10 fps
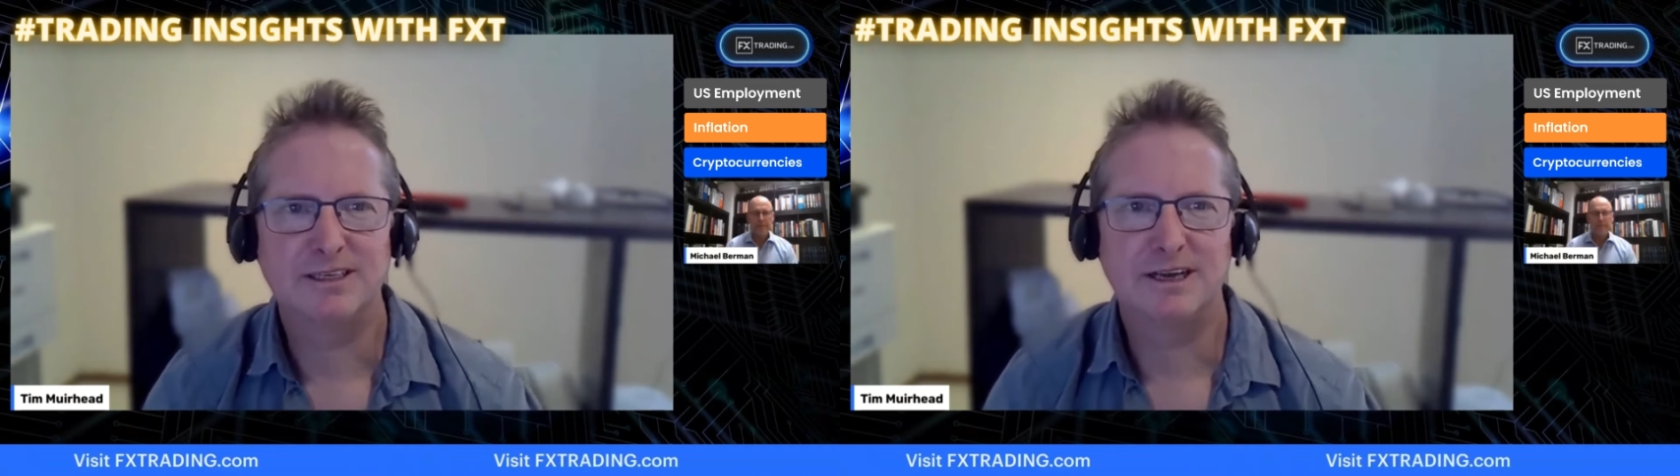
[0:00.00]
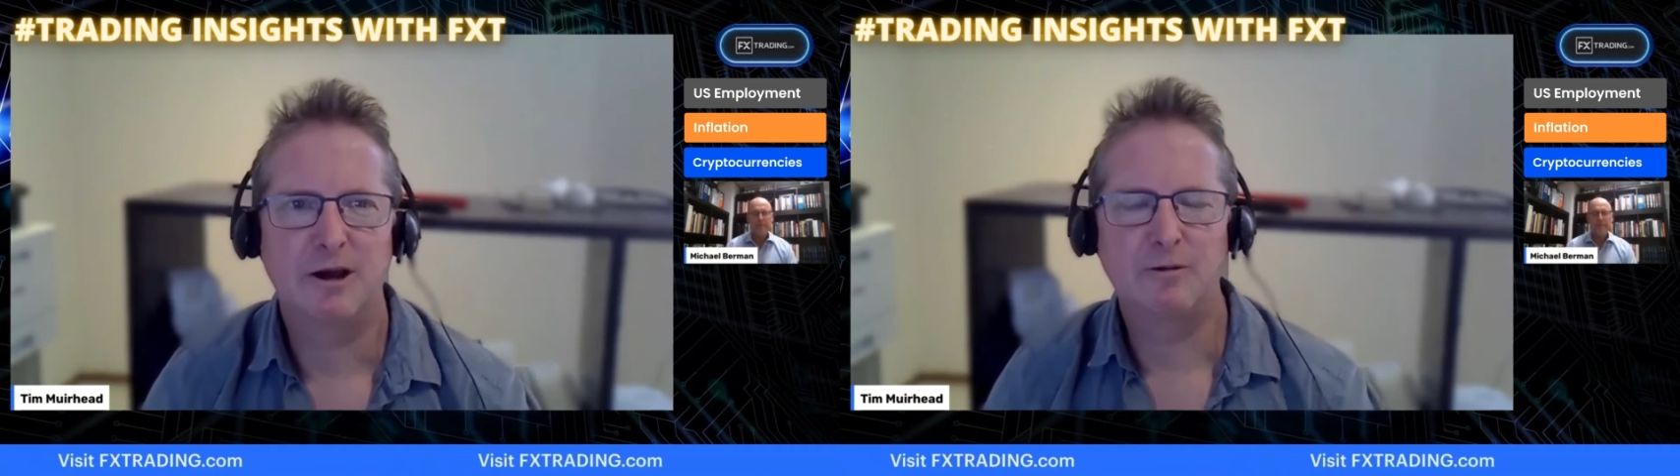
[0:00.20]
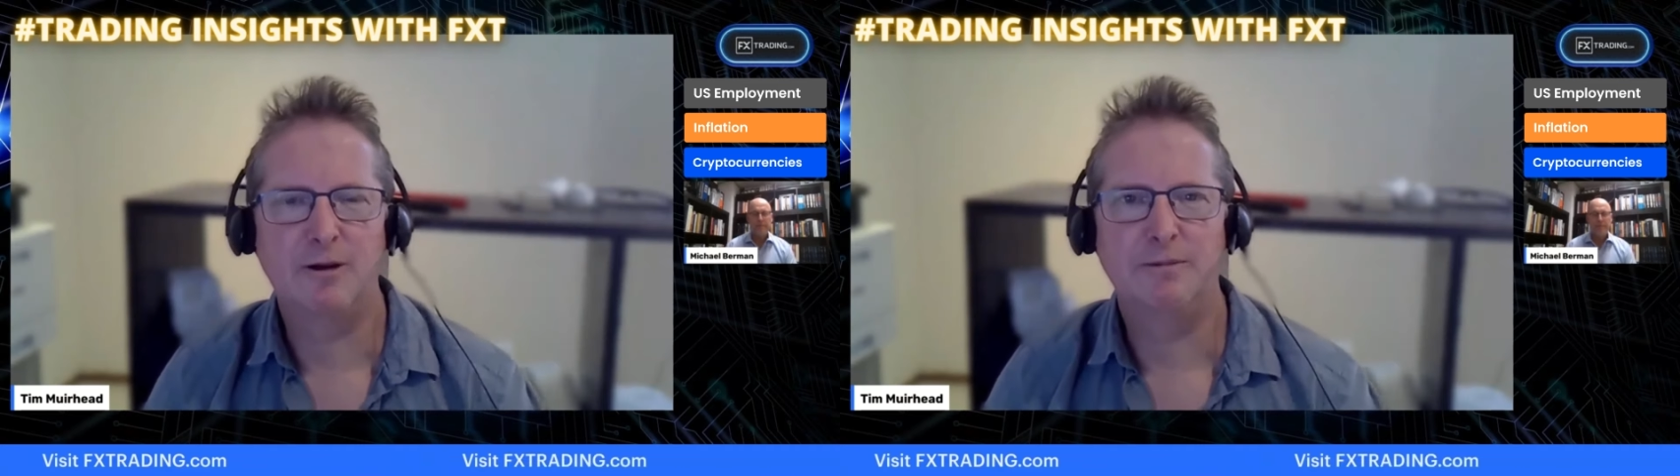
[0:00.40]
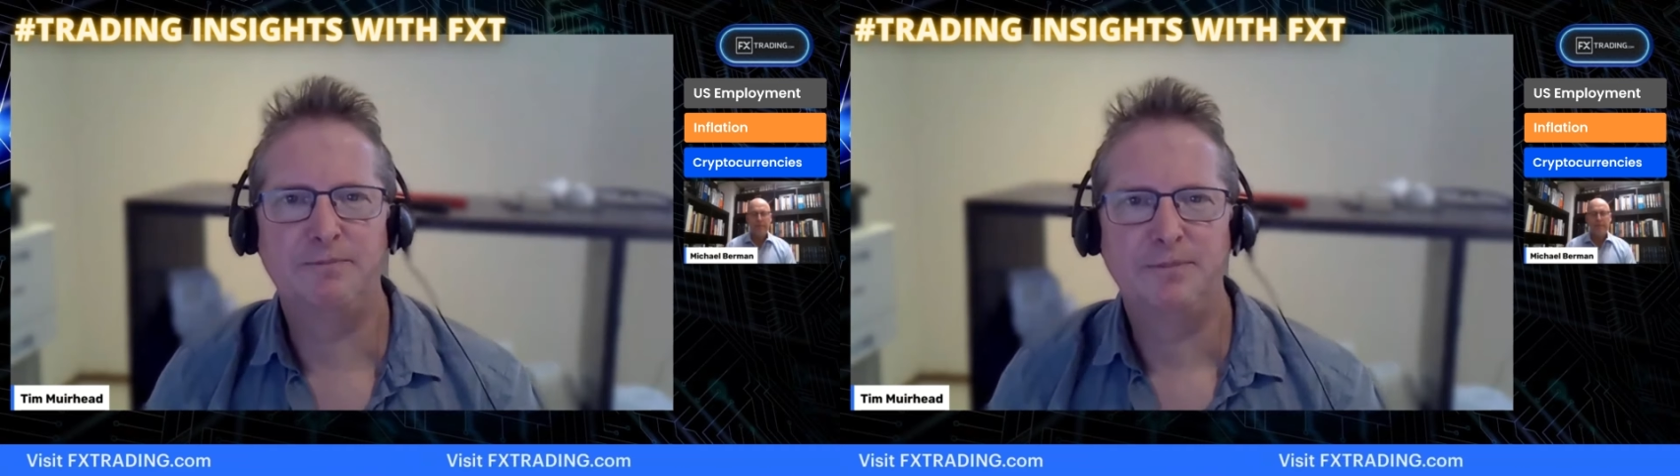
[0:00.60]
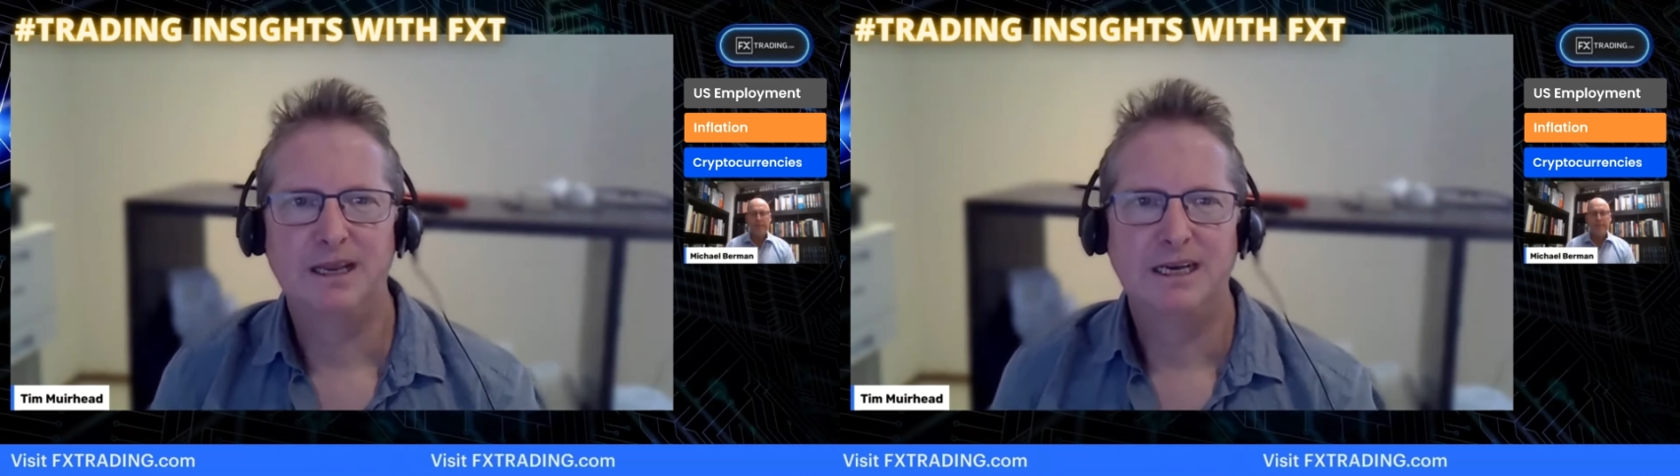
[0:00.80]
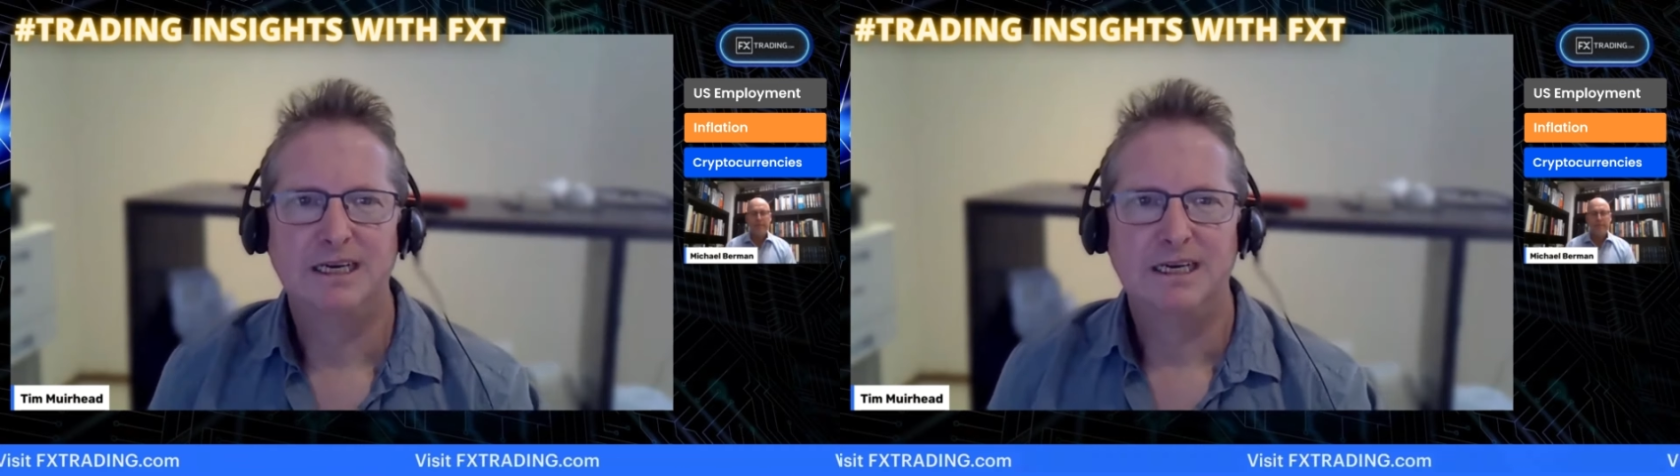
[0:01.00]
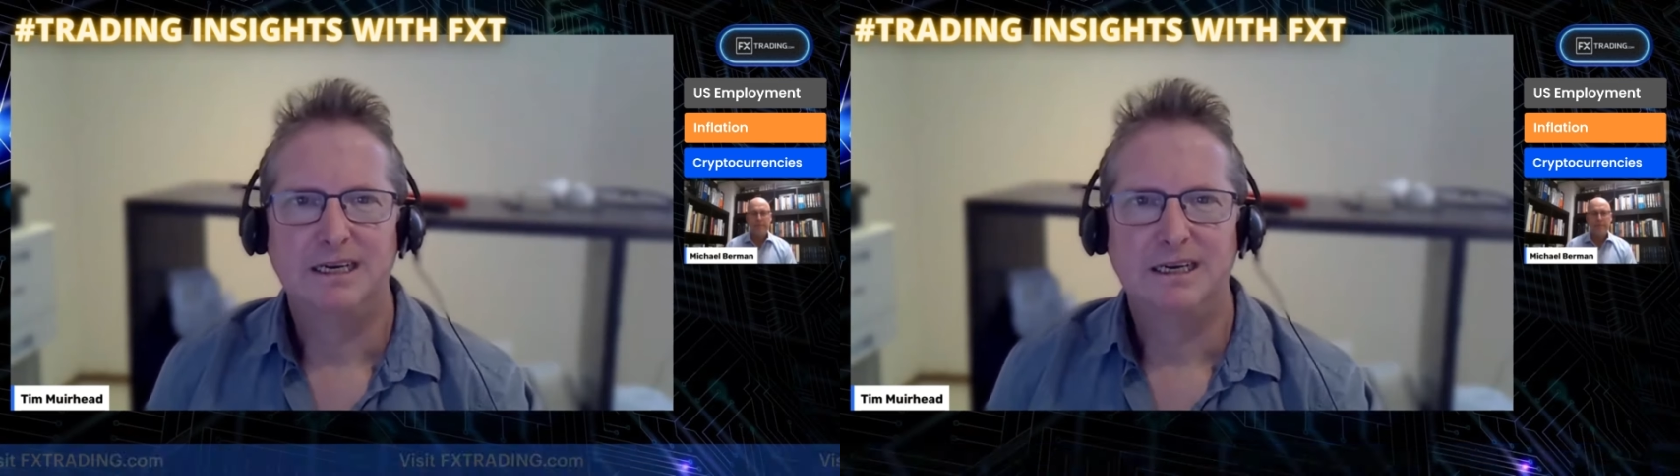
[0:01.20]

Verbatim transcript: So, mm.